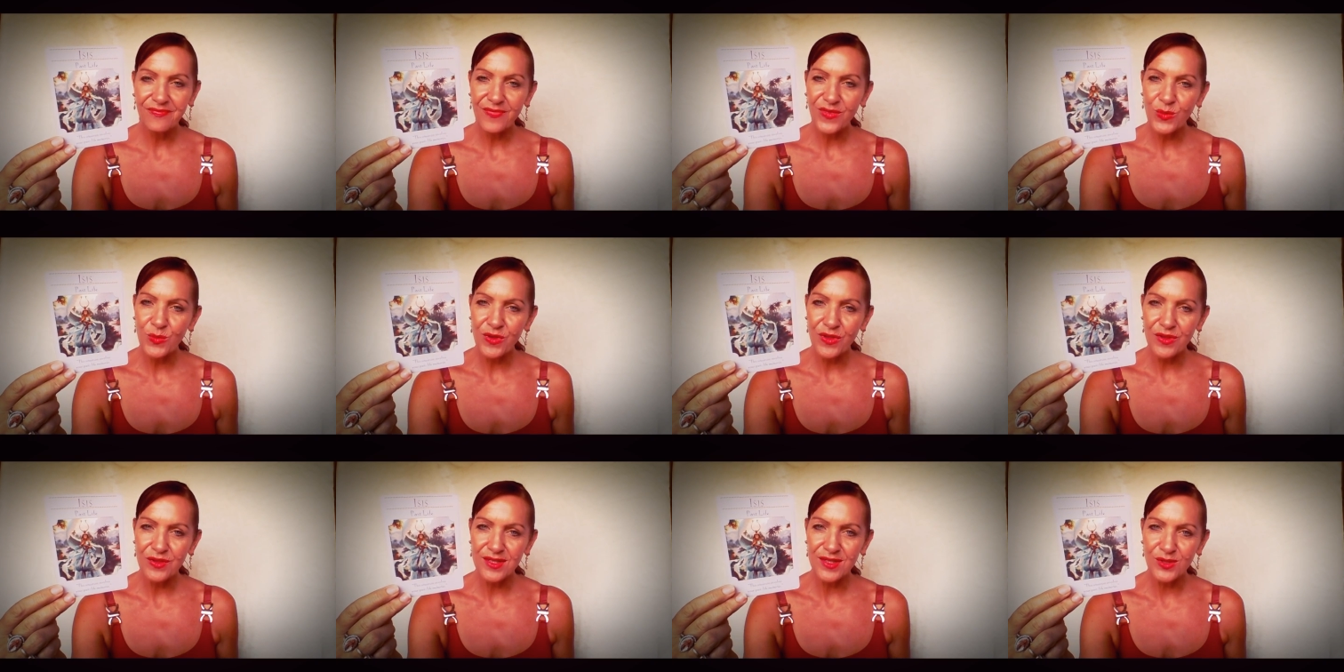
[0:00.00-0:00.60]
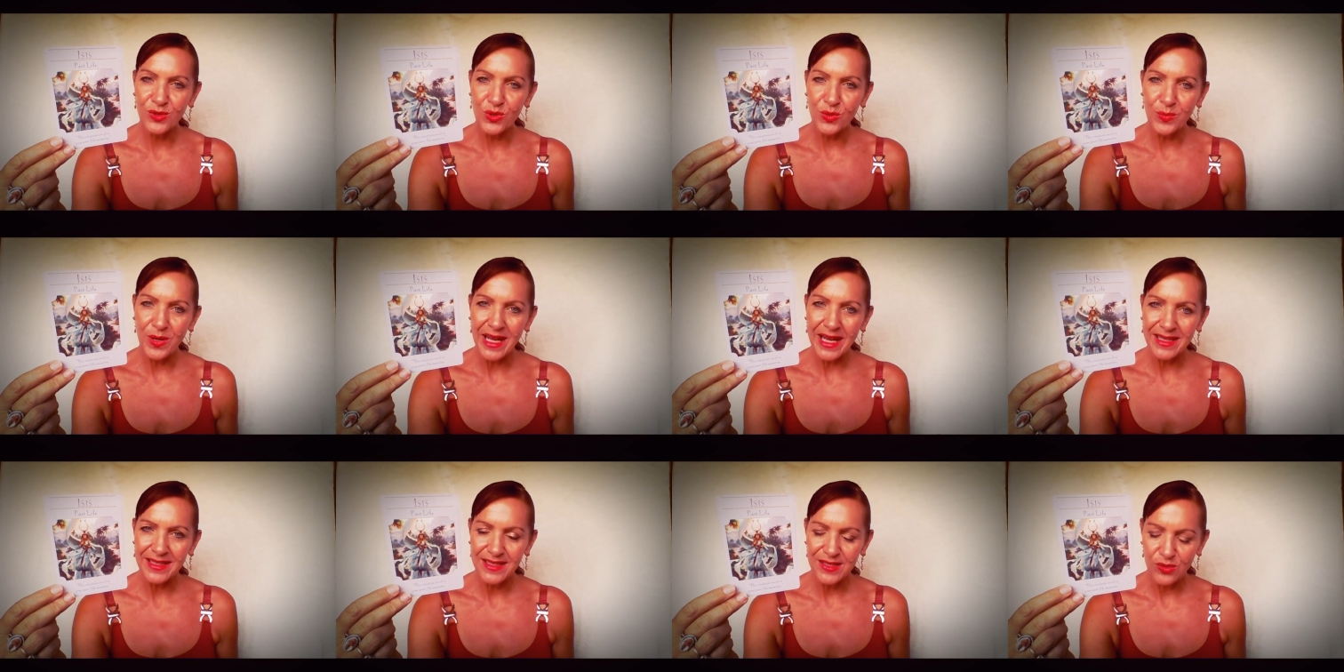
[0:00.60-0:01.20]
whether it's thought
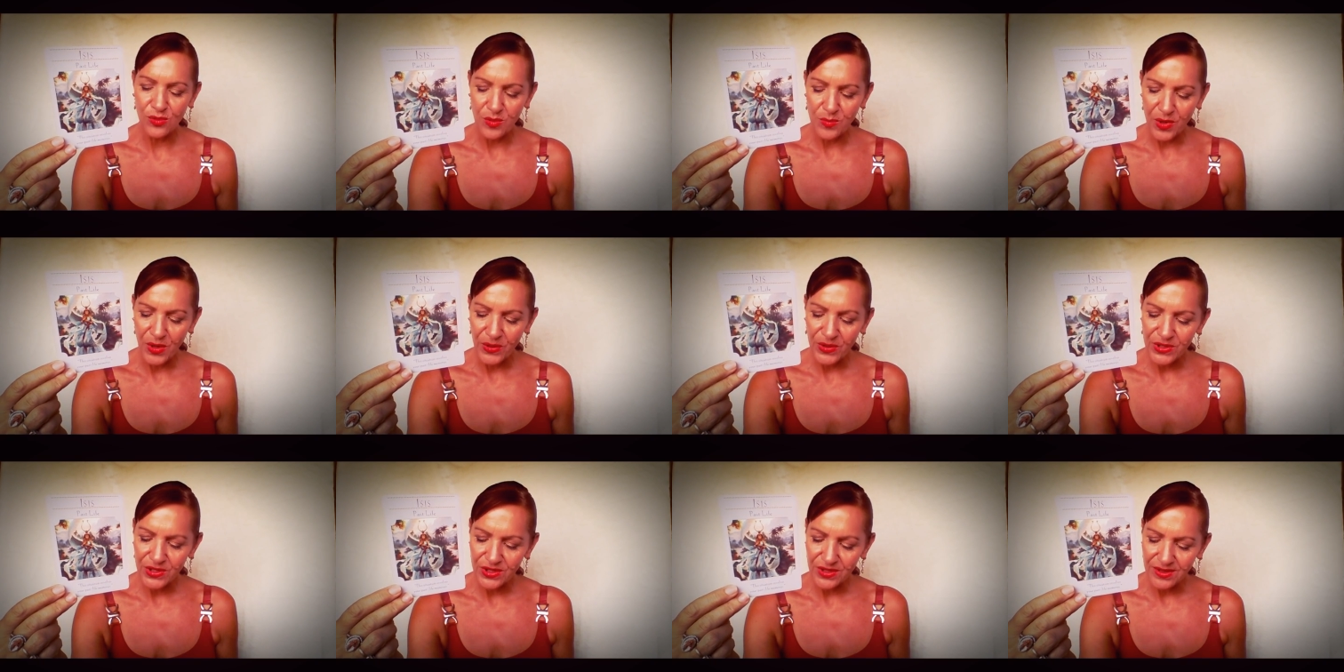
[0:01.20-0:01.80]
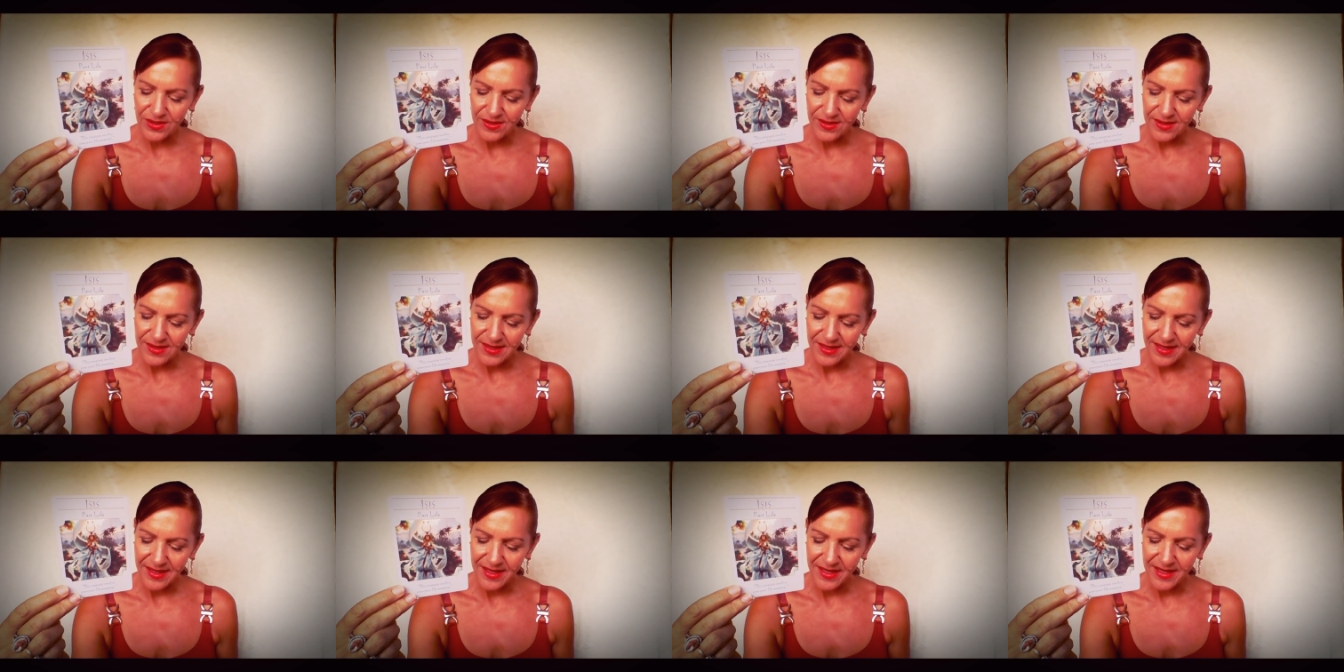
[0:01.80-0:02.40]
patterns or emotions.
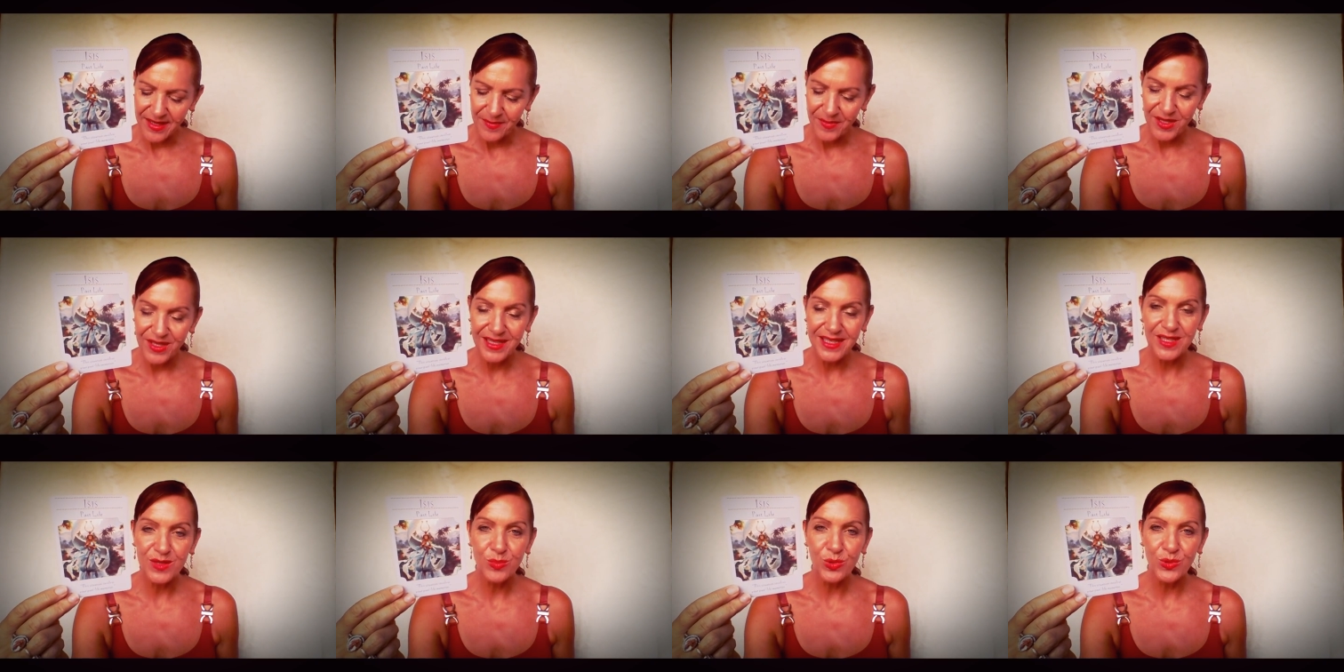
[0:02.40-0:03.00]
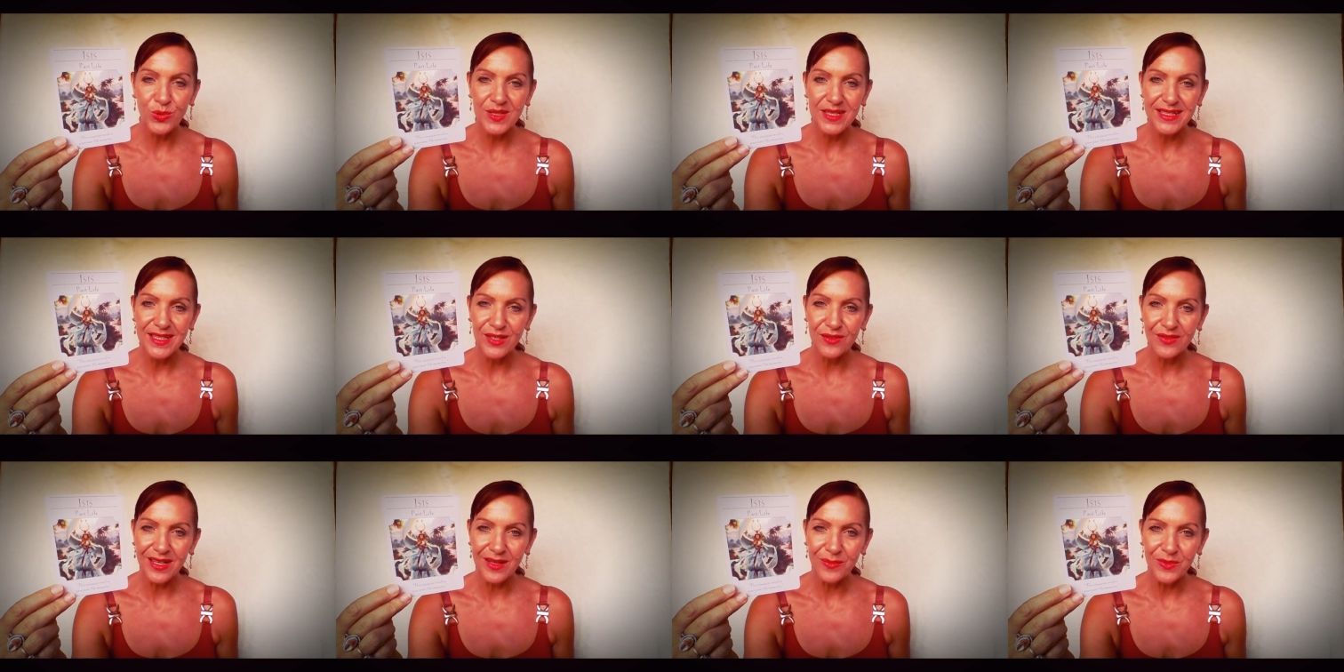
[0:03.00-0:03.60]
Um, you need to pull
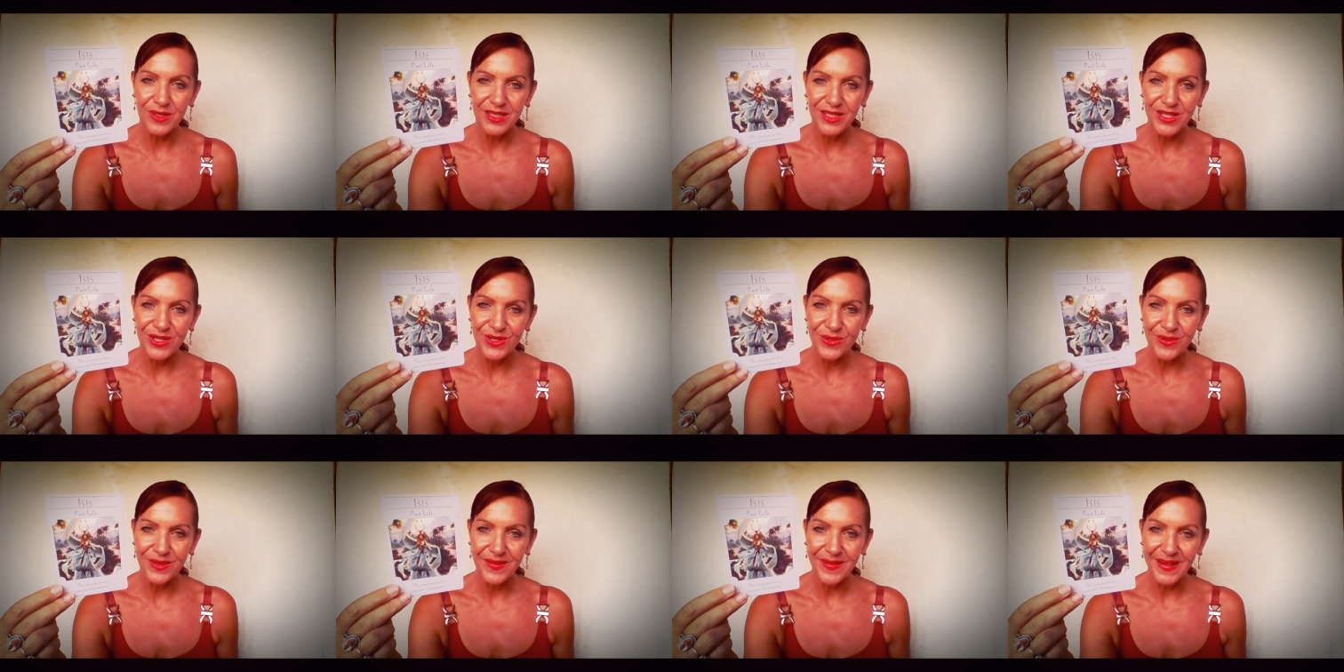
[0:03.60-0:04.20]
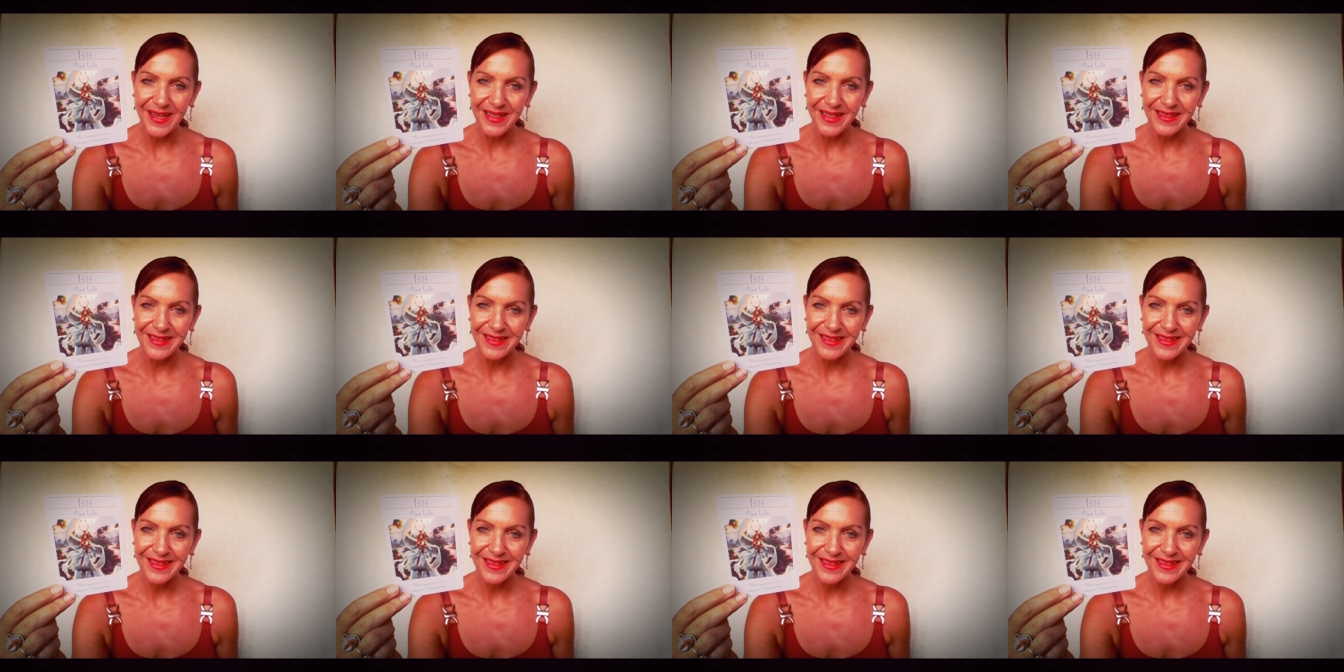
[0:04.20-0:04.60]
yourself up when you're doing that.